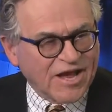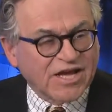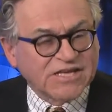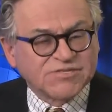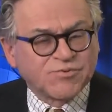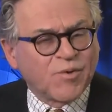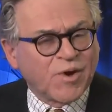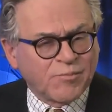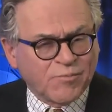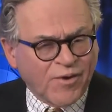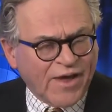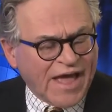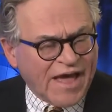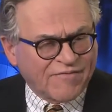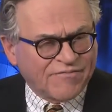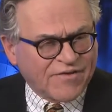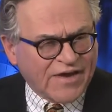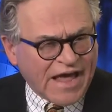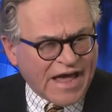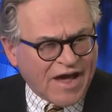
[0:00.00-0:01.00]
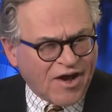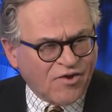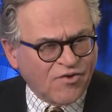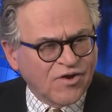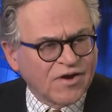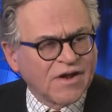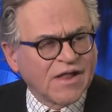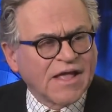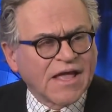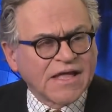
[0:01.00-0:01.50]
because what we have
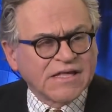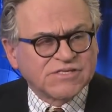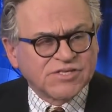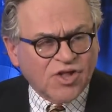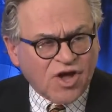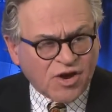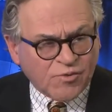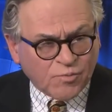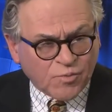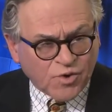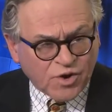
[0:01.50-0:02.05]
now is not